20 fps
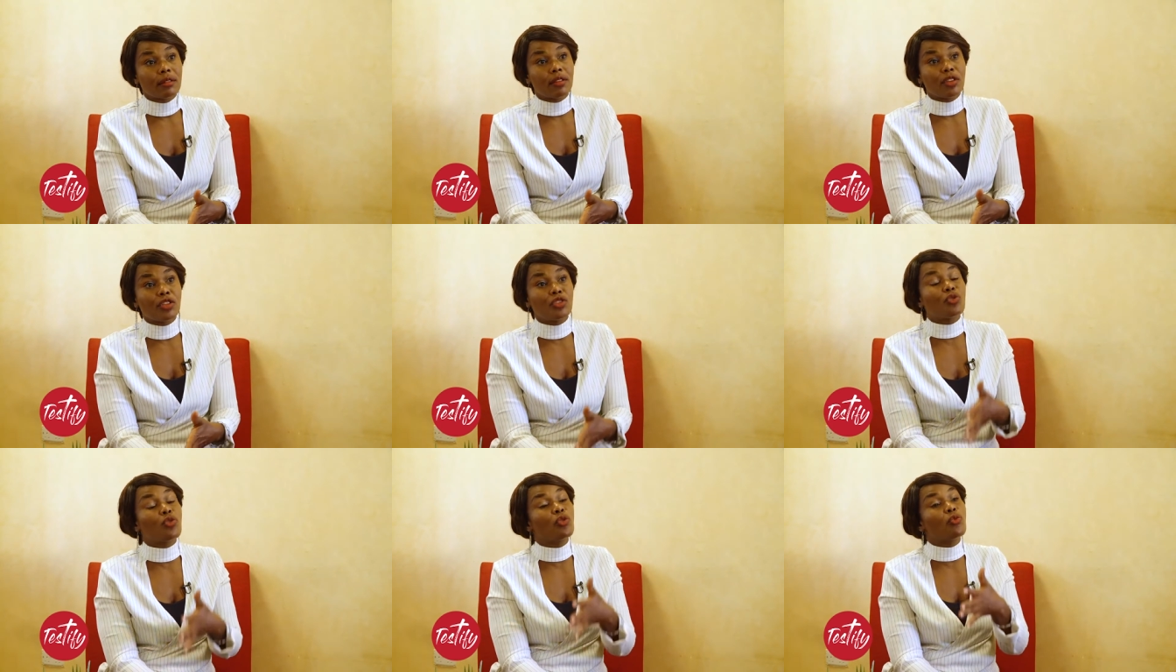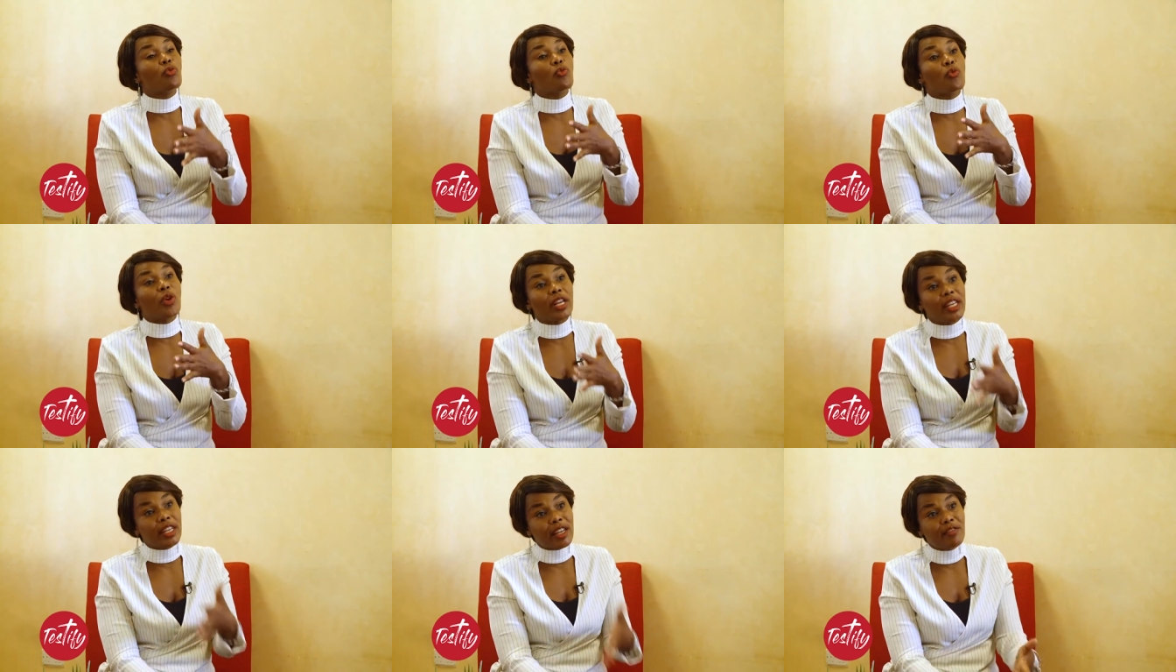You
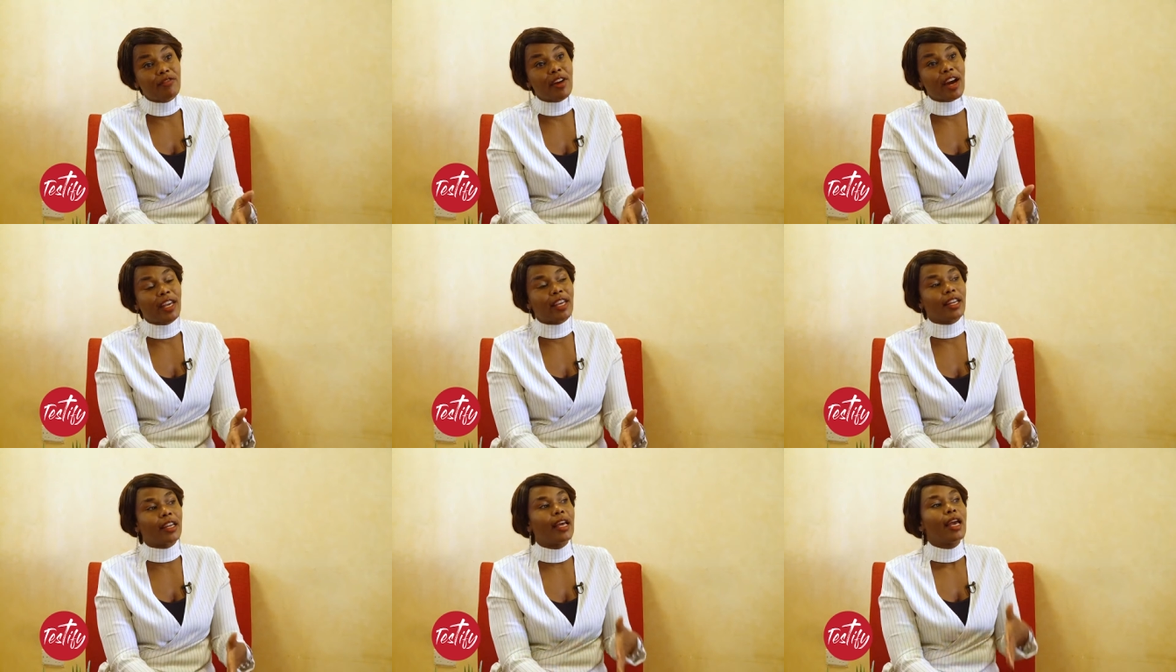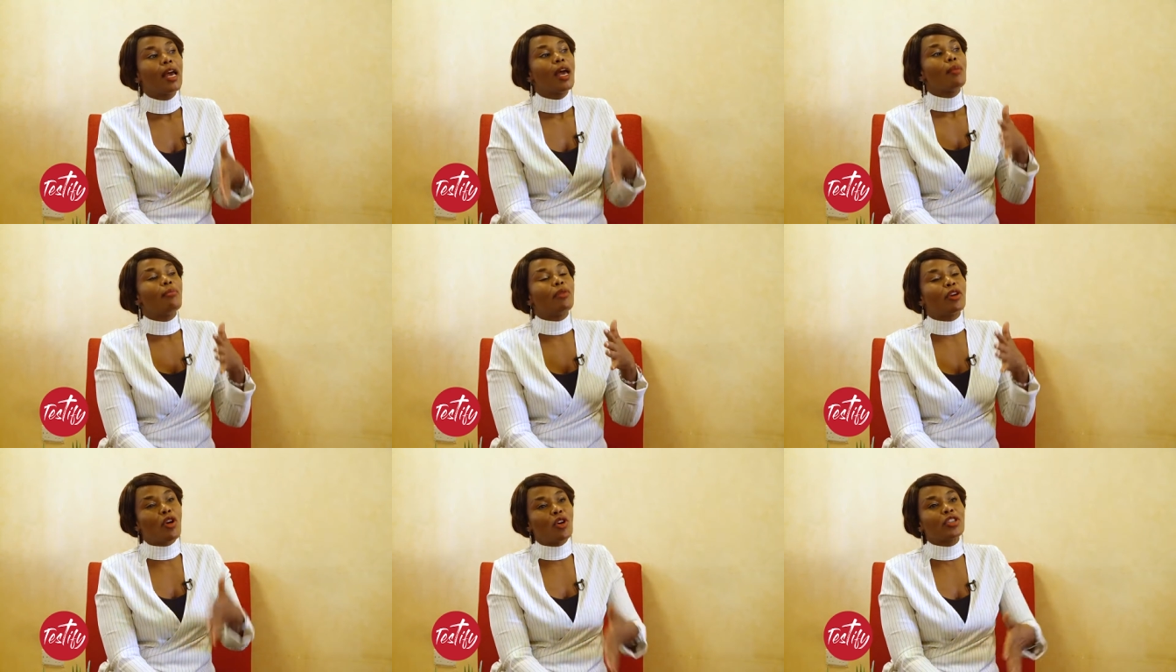will never heal
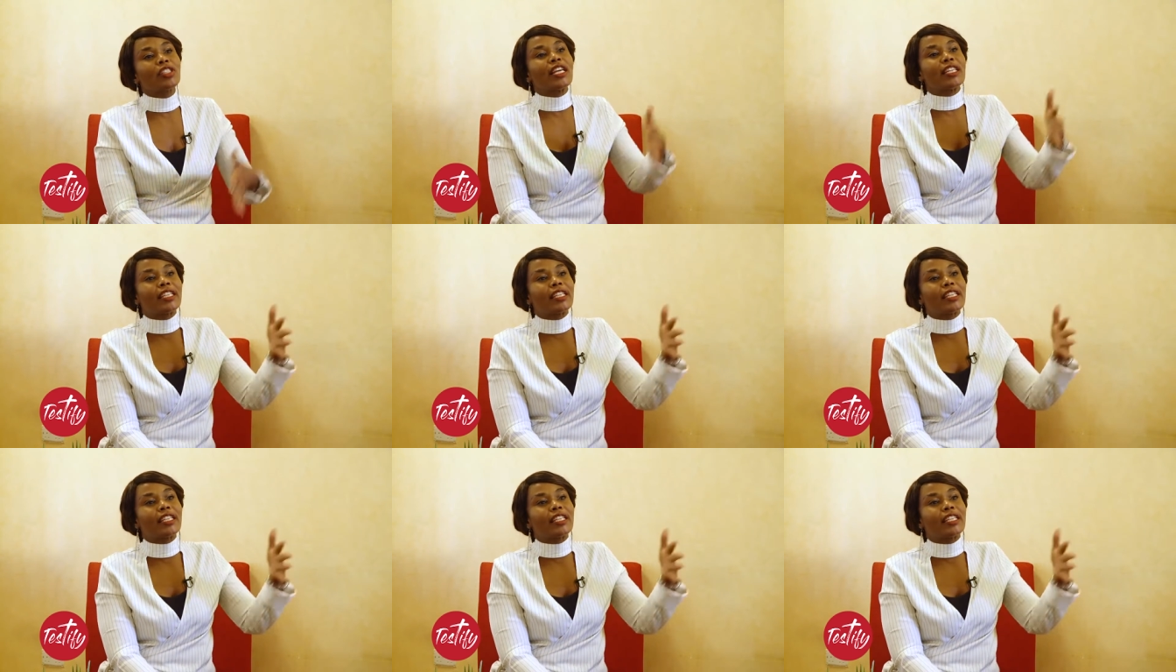because